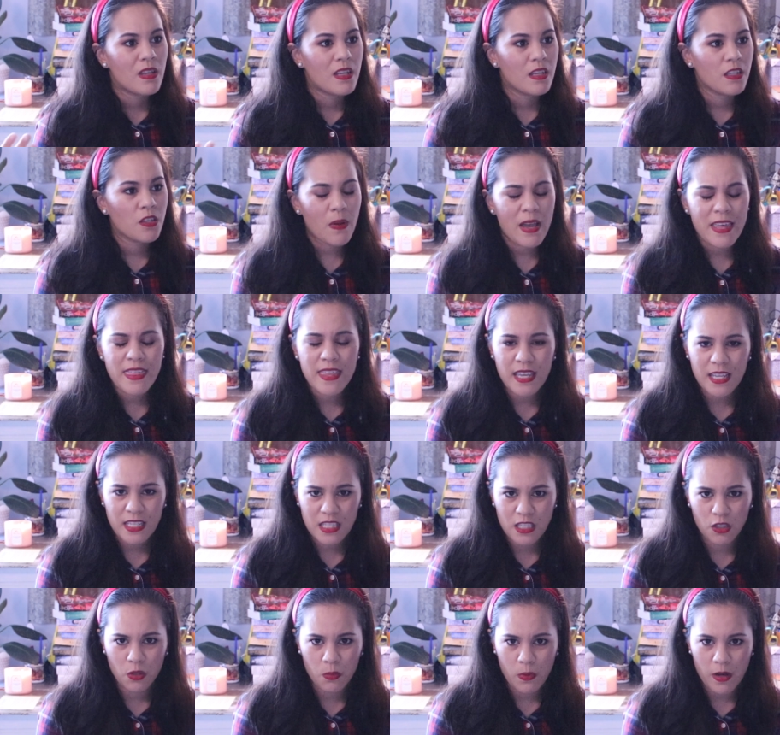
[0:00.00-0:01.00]
do I think
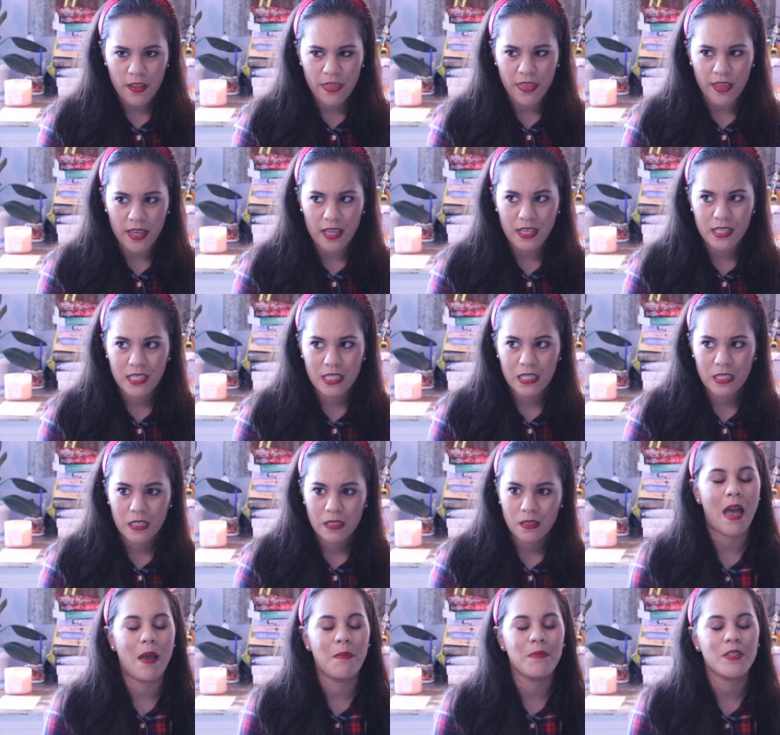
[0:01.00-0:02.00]
it's still worth
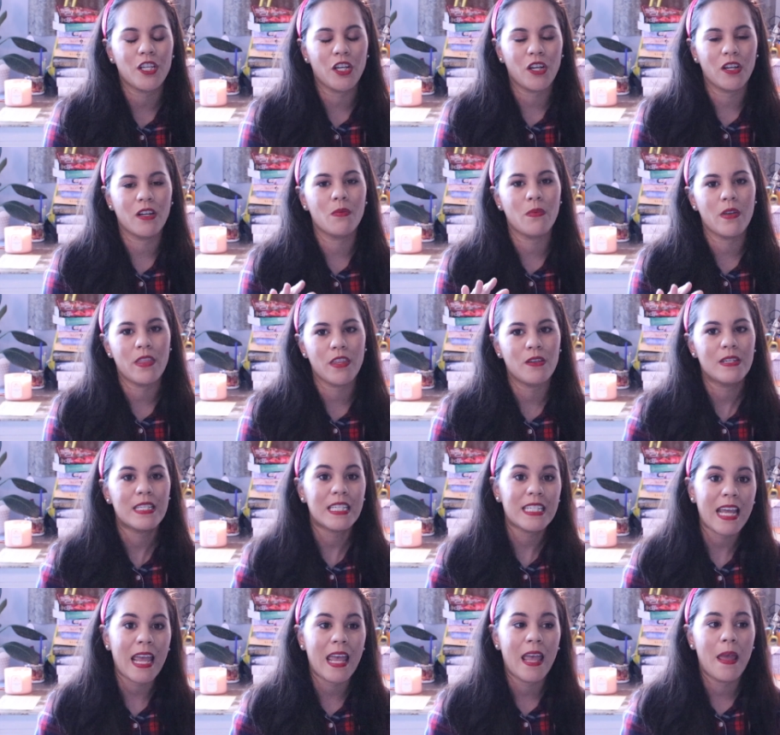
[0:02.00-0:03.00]
it? I'm sharing with you
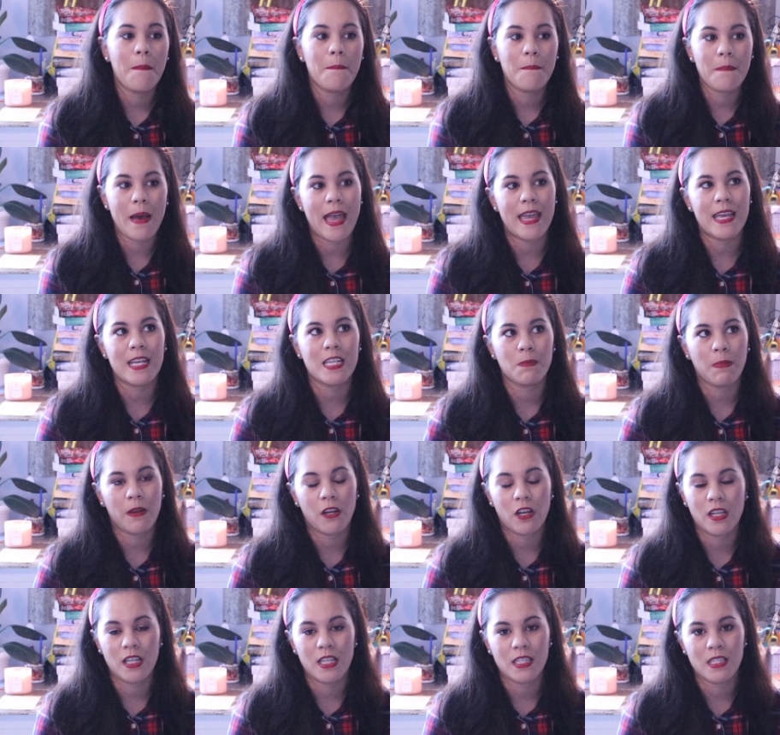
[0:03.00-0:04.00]
today my
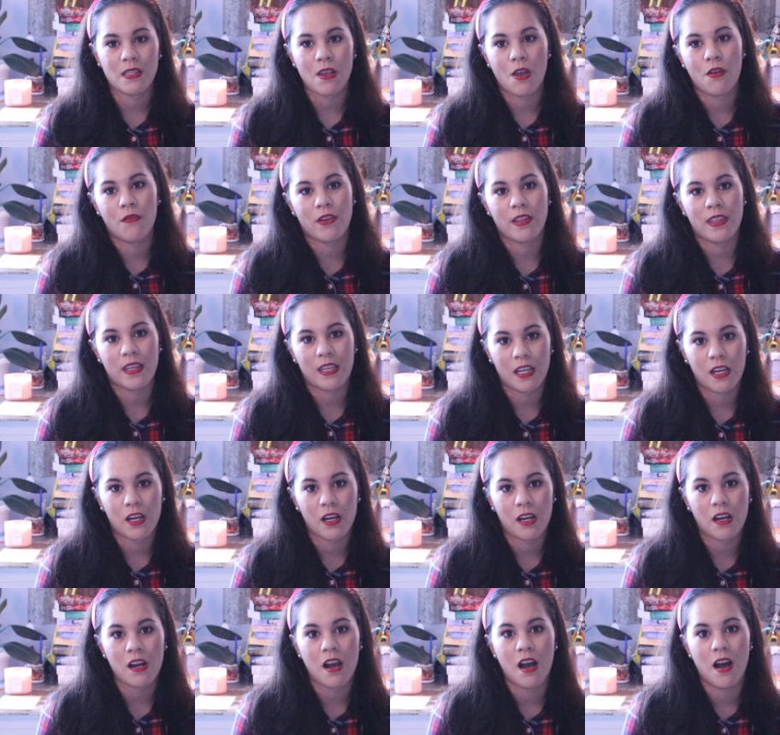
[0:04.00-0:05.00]
experience over the
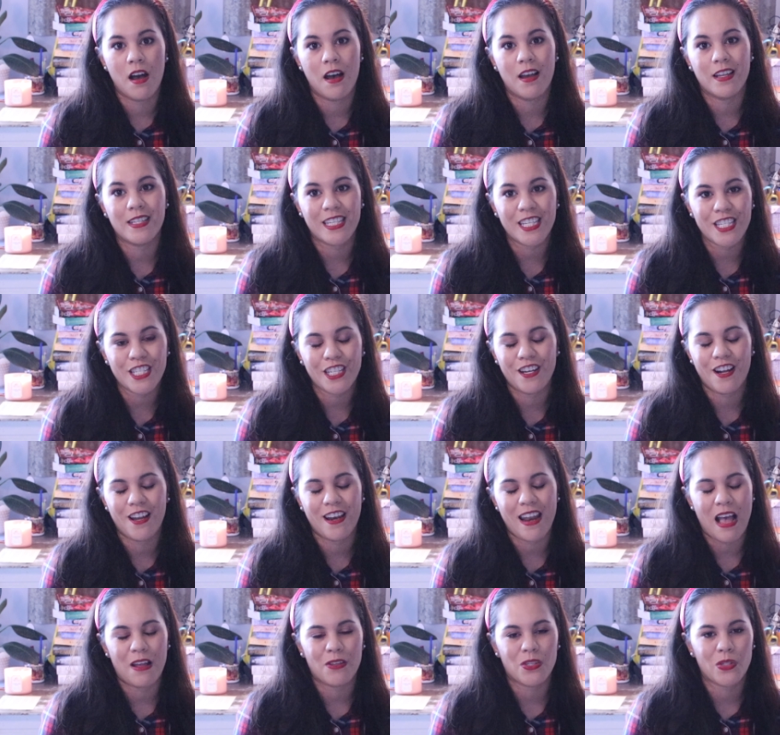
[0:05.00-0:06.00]
year on teaching
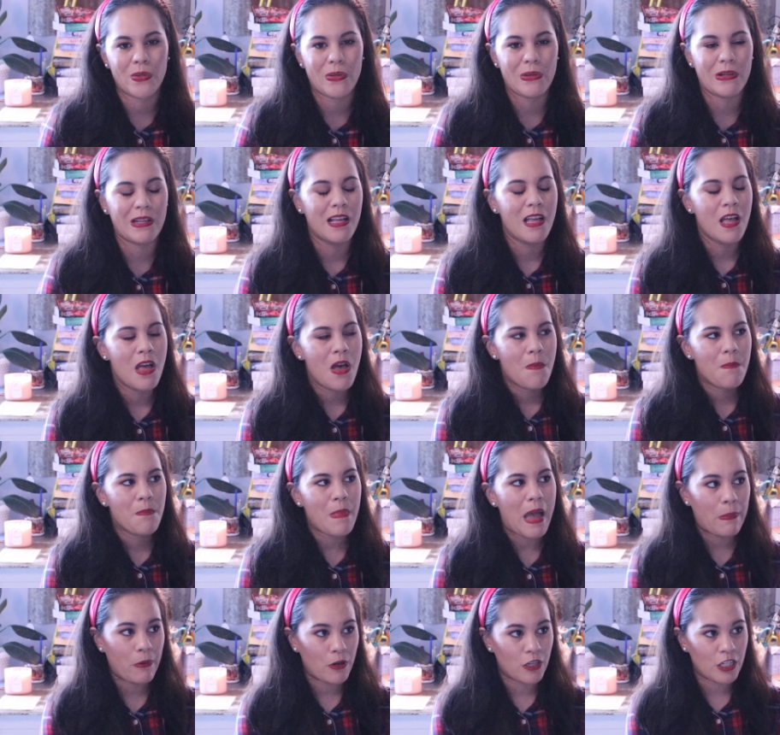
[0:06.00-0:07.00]
on OutSchool,
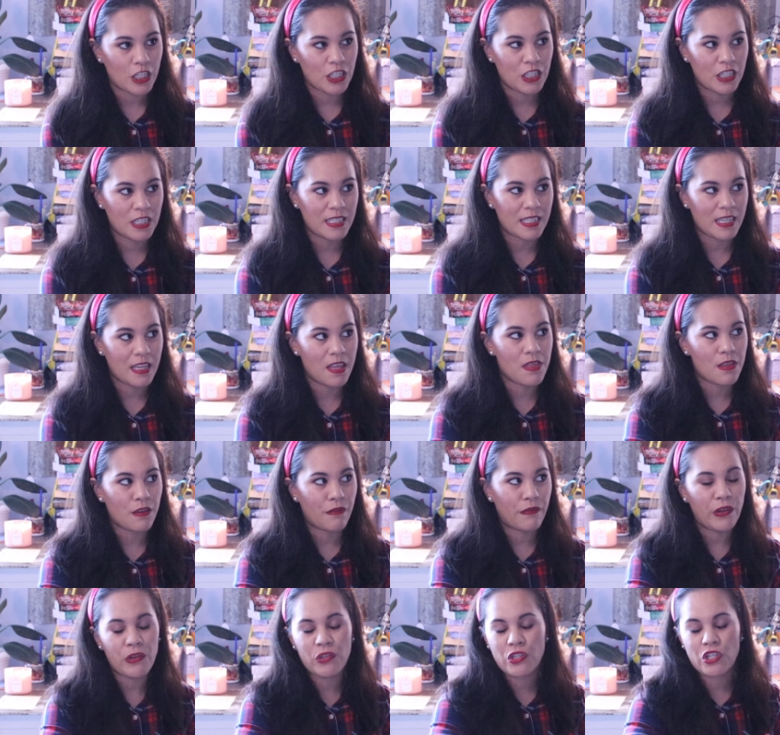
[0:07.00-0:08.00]
my predictions in the
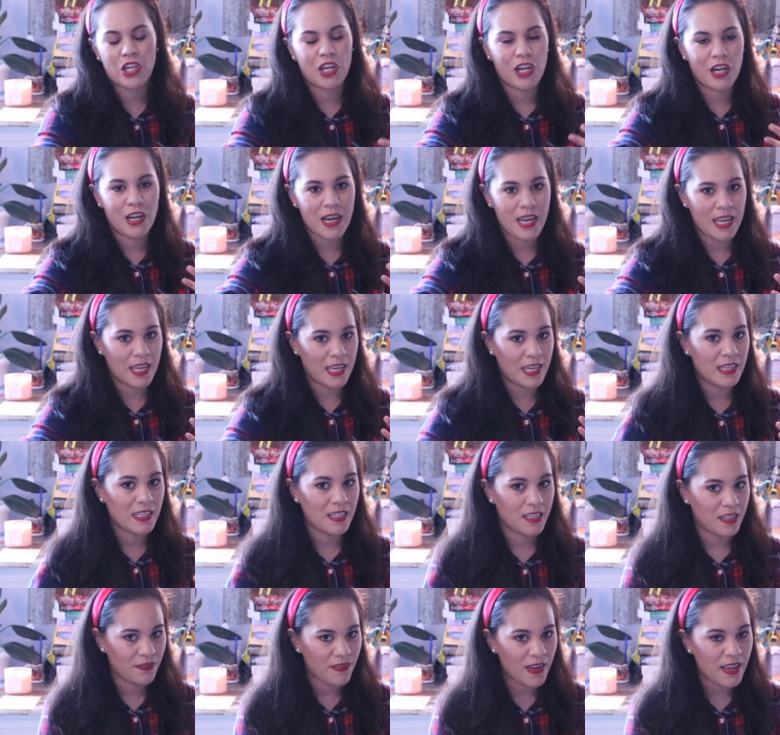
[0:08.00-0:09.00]
future, and,
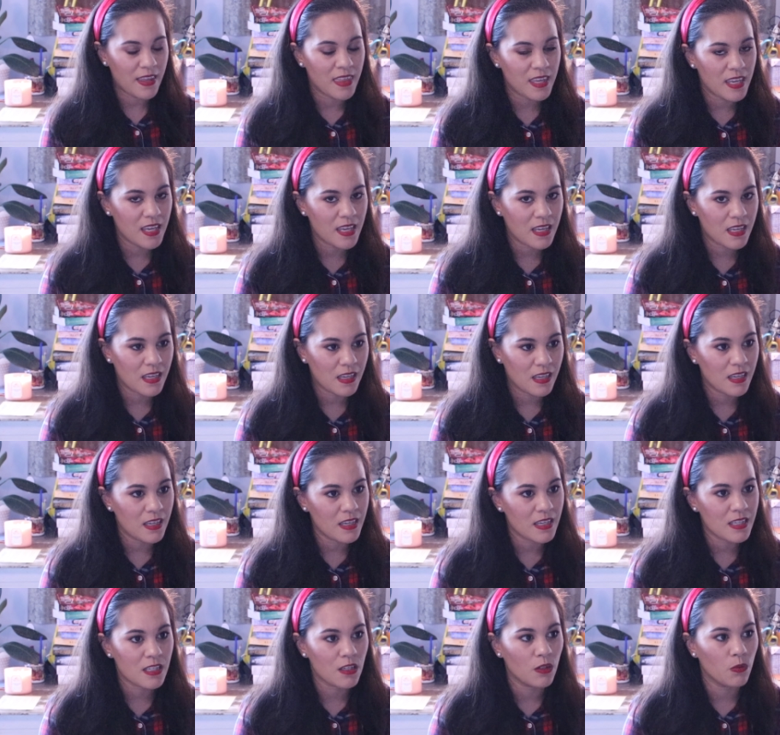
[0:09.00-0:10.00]
and if I think it
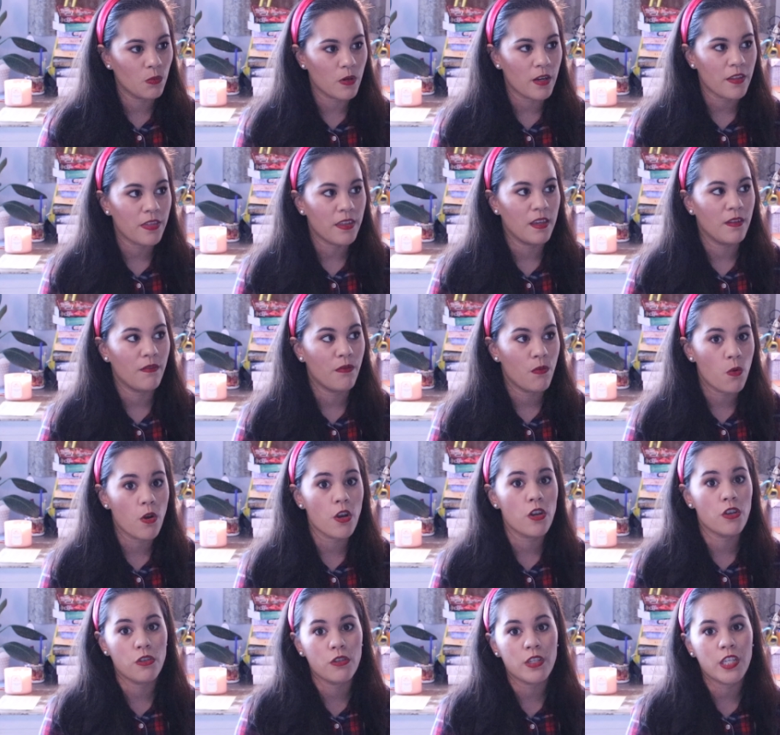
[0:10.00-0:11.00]
is still worth it
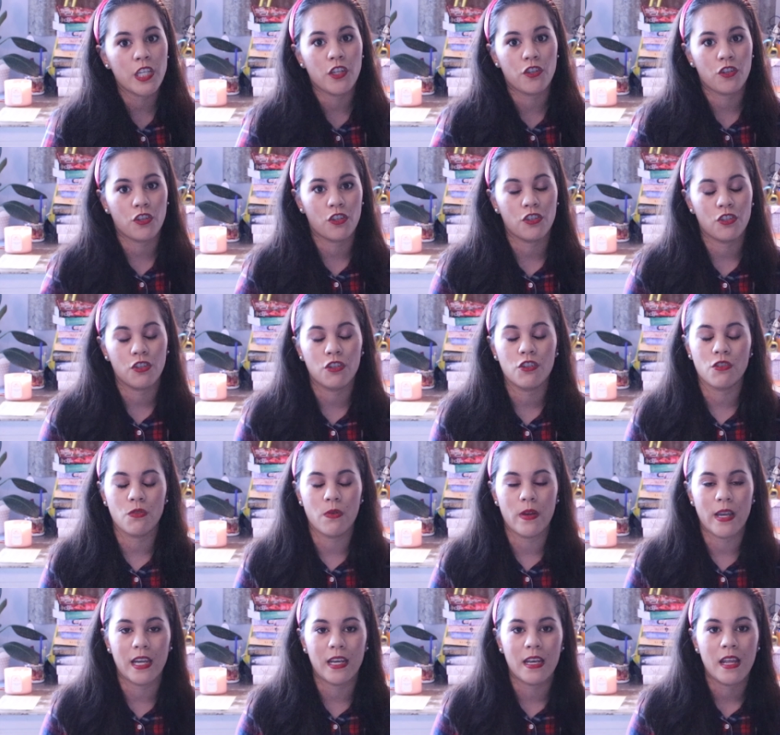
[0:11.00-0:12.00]
for new teachers to
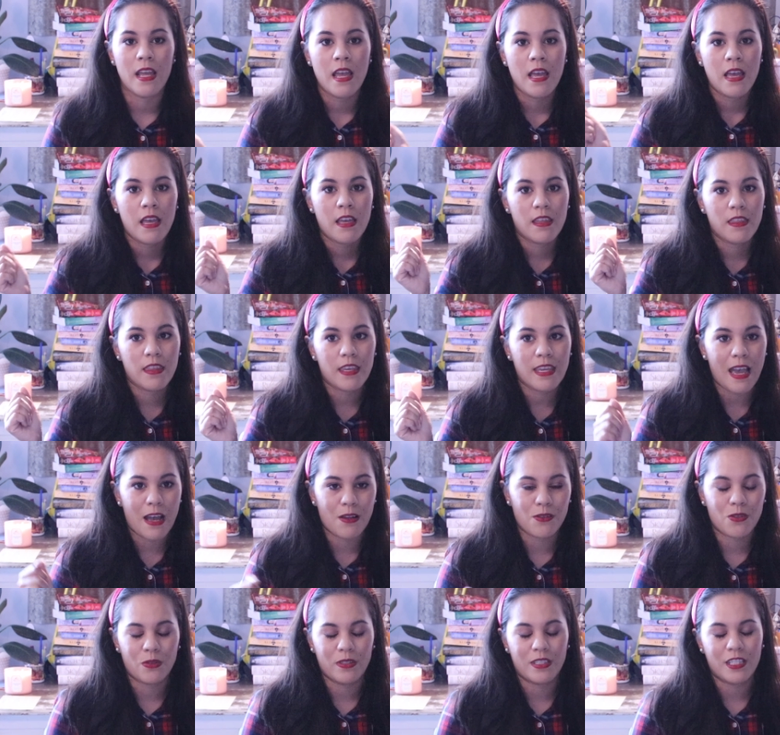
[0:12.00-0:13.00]
join the
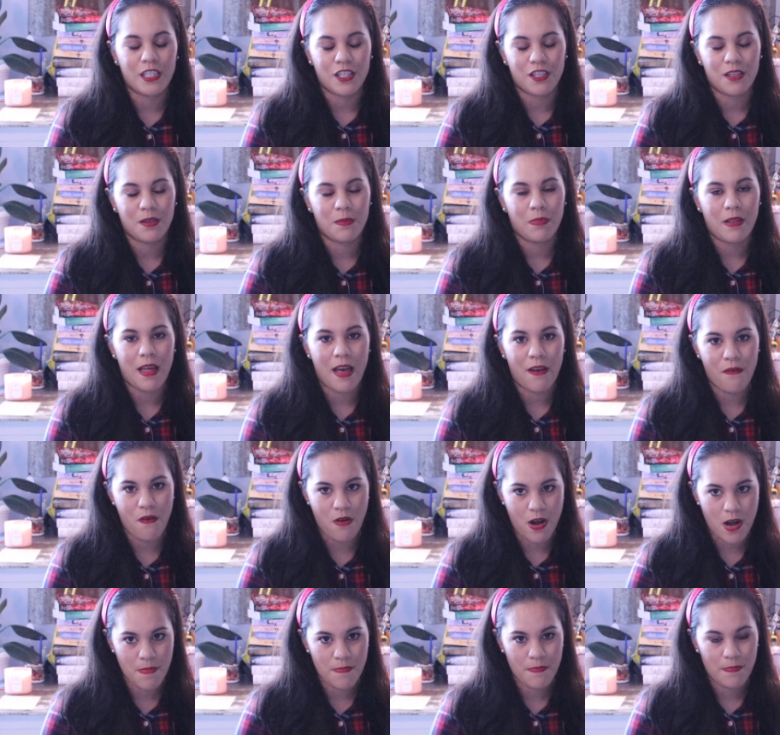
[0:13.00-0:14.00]
OutSchool teaching
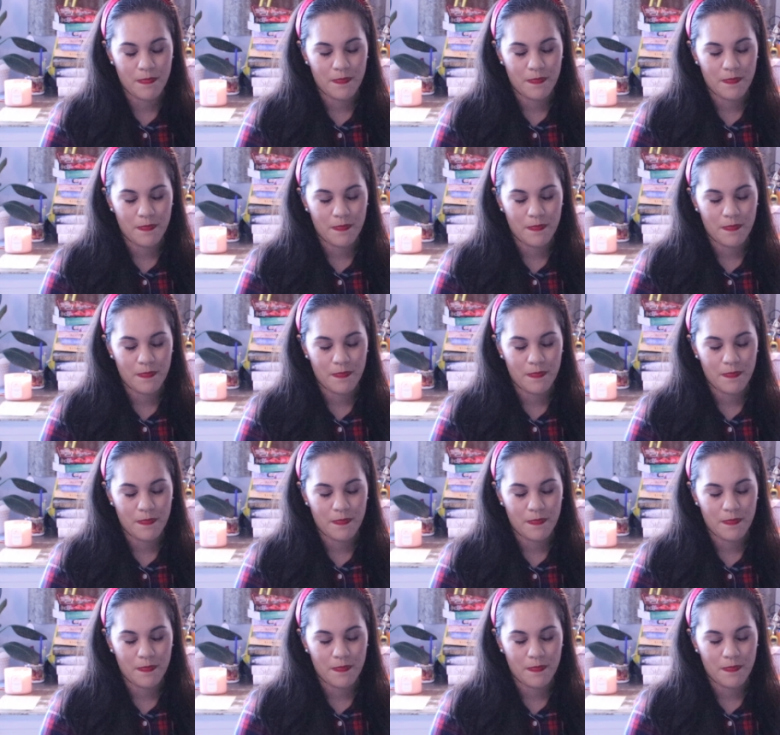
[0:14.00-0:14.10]
platform.